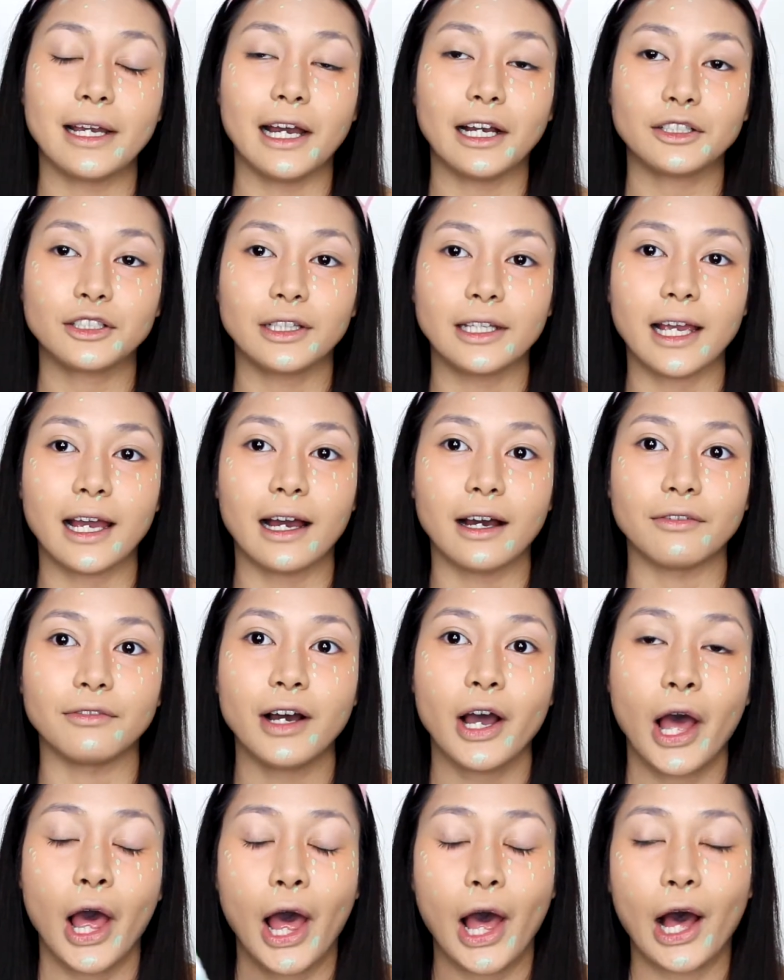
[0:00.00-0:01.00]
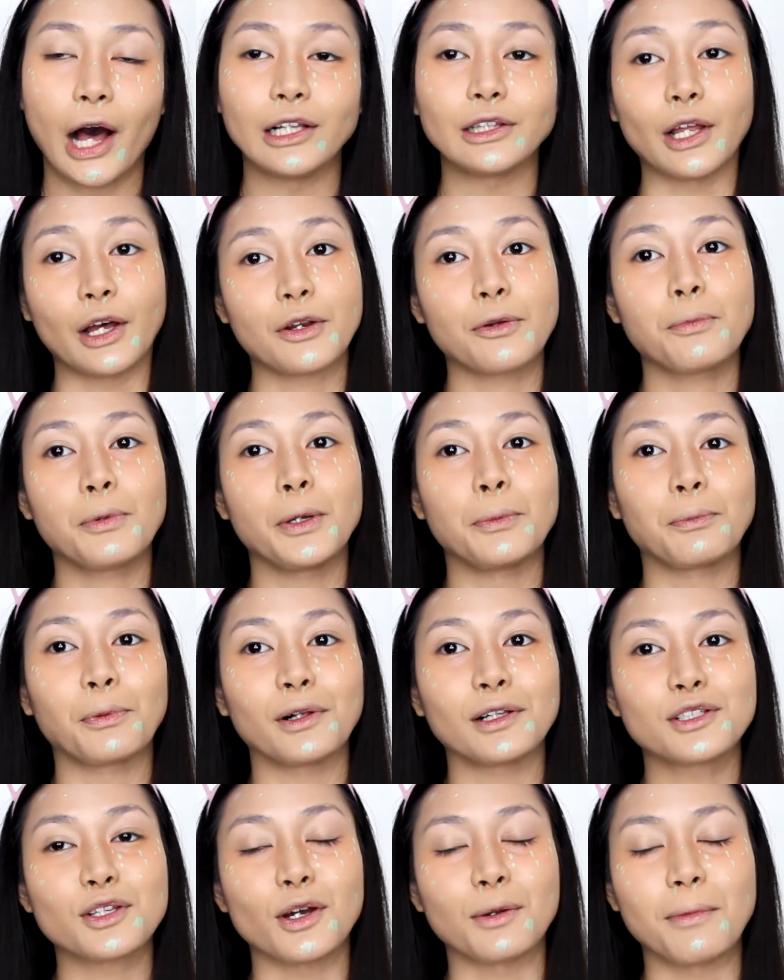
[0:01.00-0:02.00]
actually have a lot of
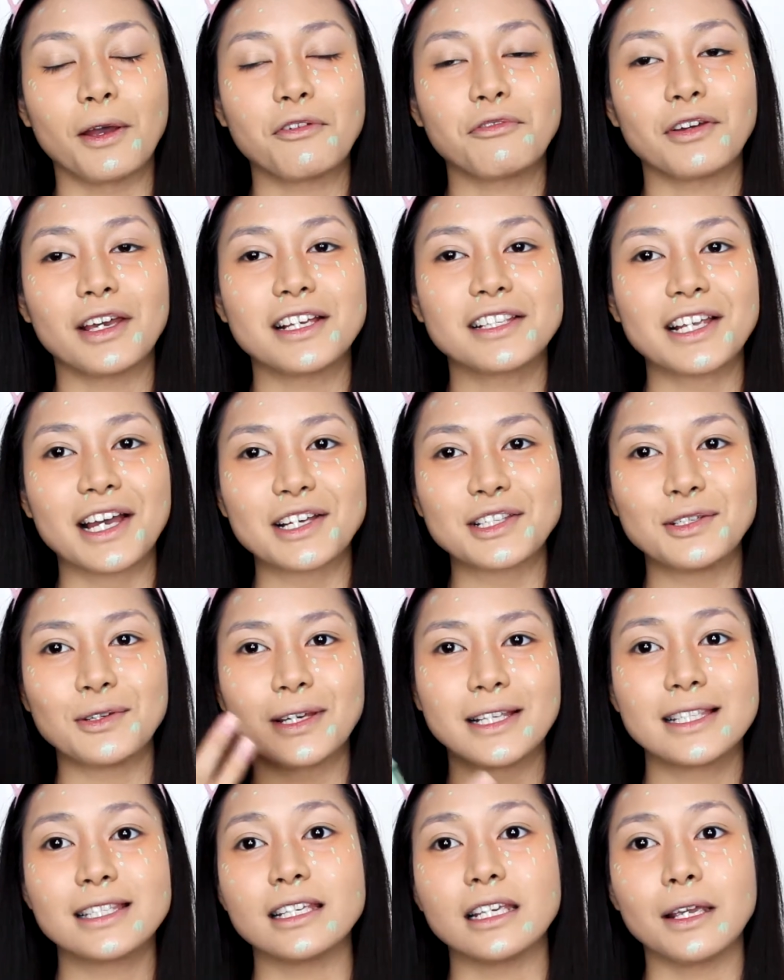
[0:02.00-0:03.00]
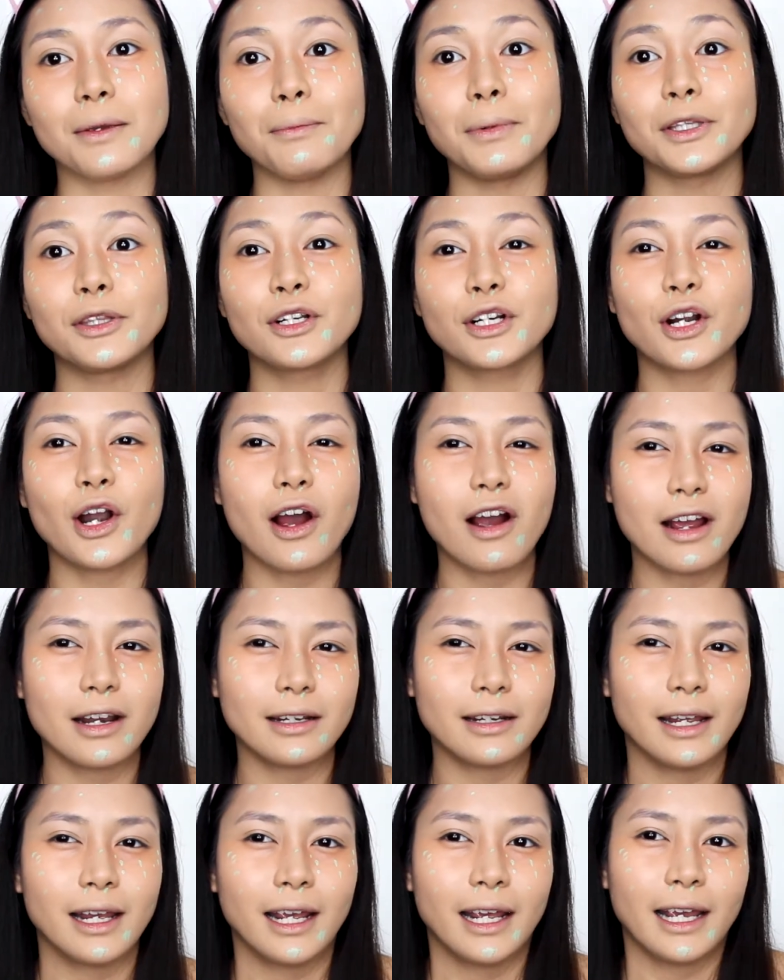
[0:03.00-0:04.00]
pimples on my face, as you can see, but they're not
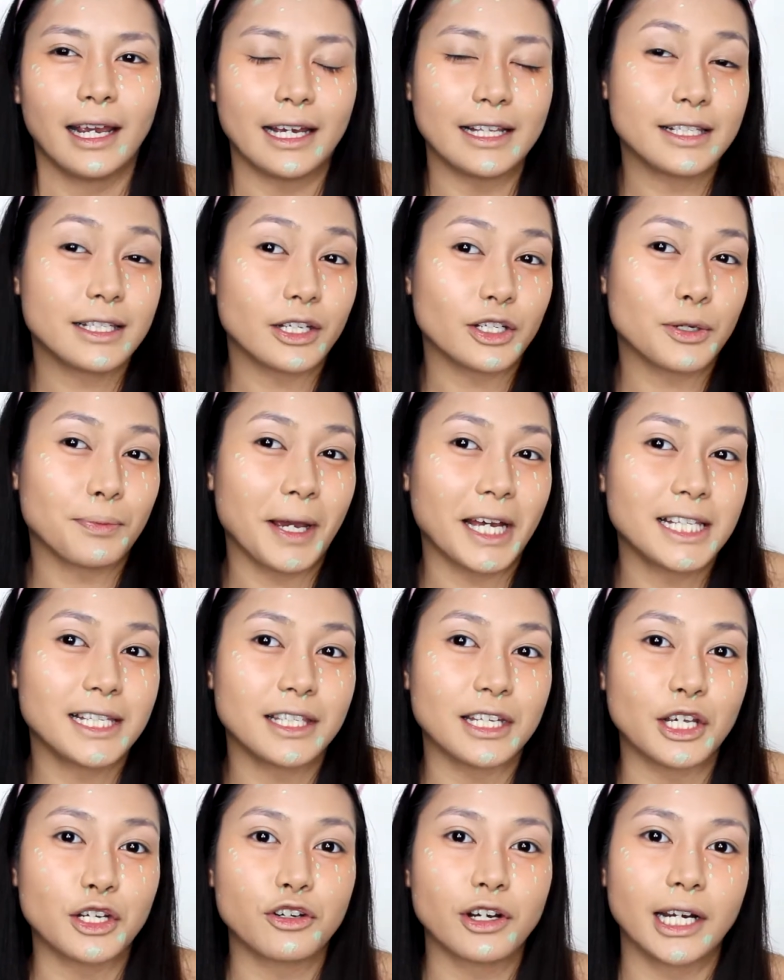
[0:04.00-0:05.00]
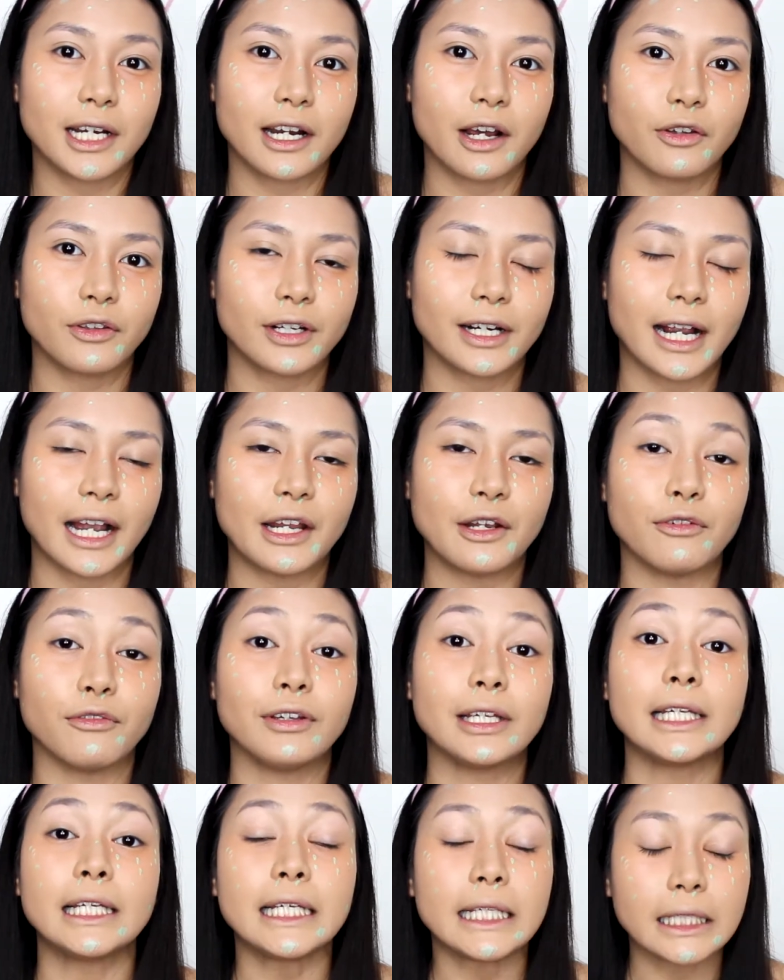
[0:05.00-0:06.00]
in such a bad stage right now. They're kind of
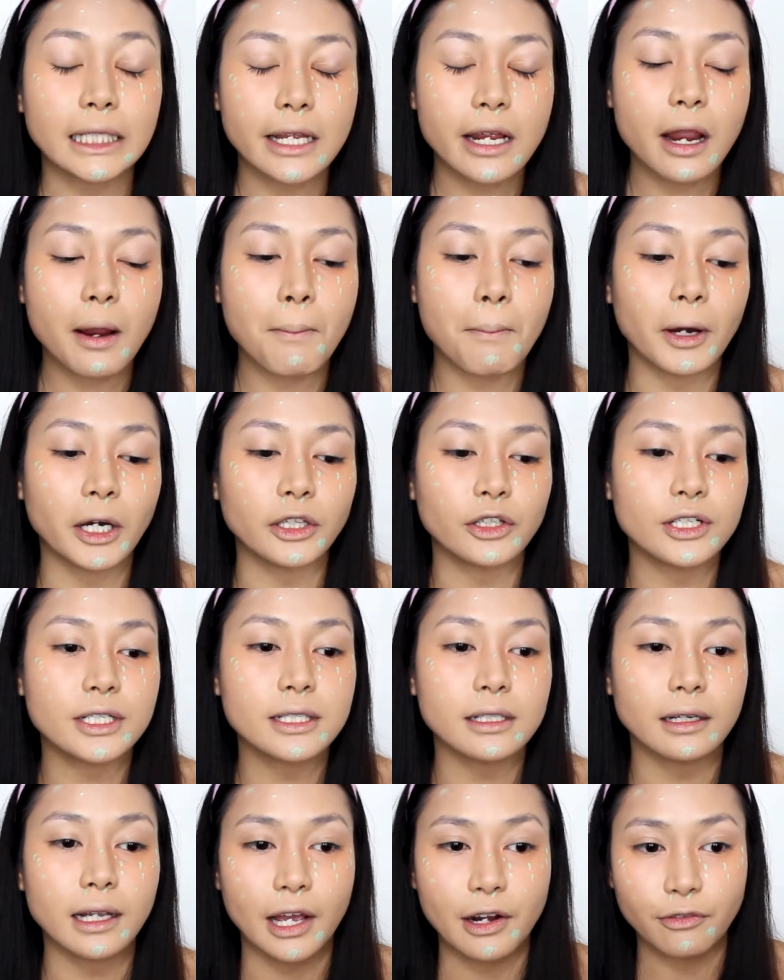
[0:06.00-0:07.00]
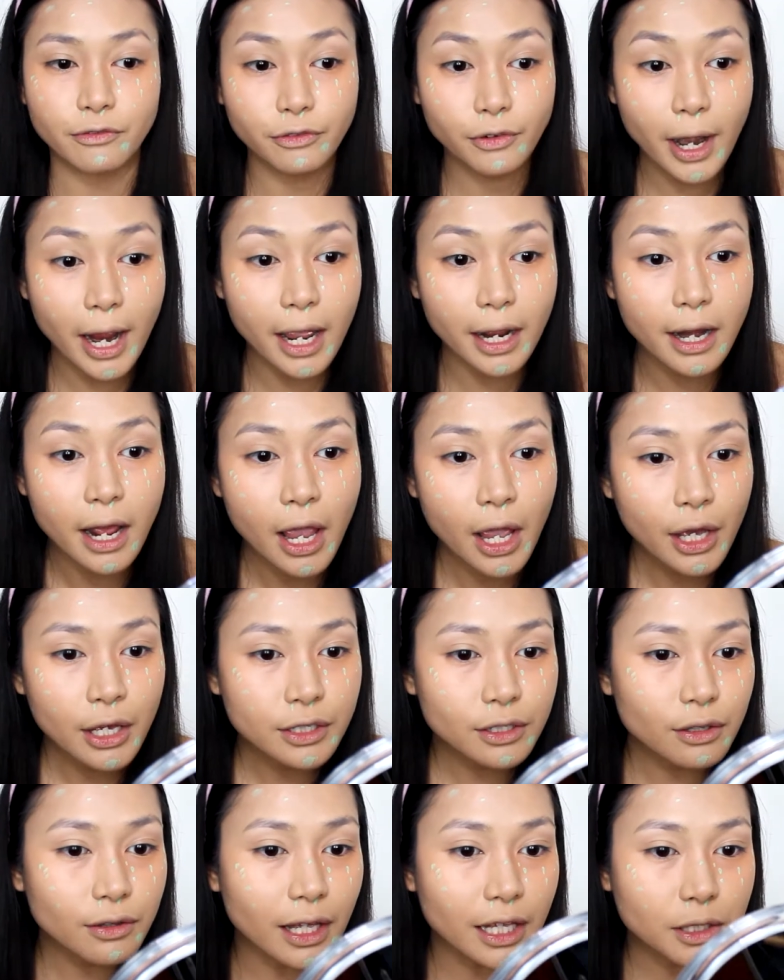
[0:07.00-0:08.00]
healing, but they're still kind of red,
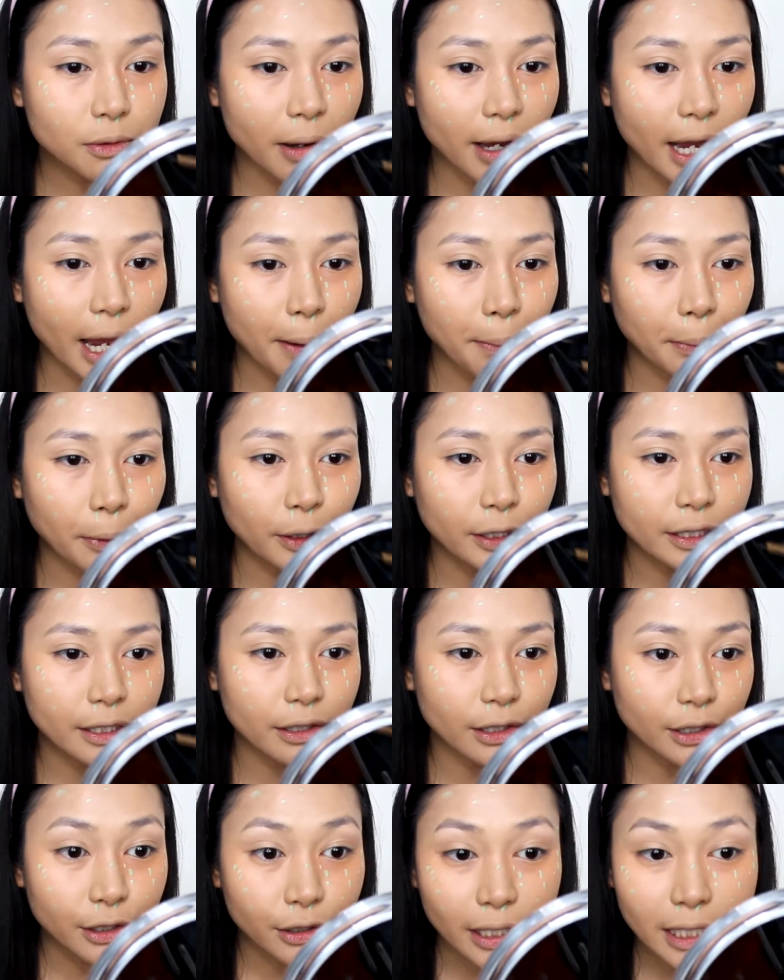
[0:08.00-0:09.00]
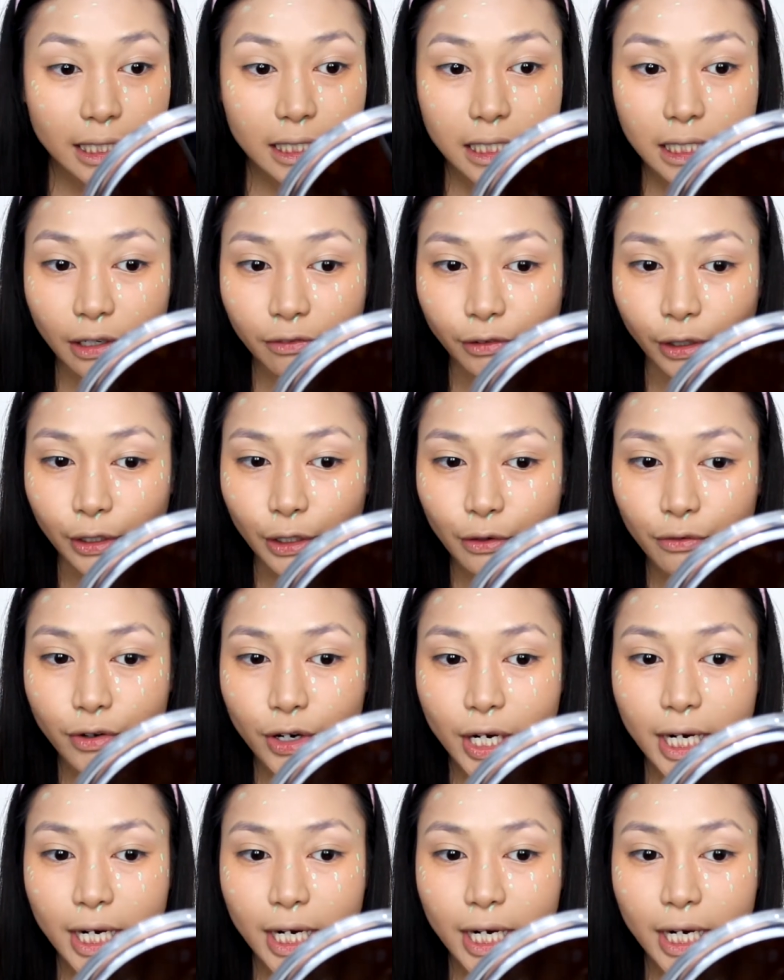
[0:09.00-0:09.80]
so that's why I put the green stuff all over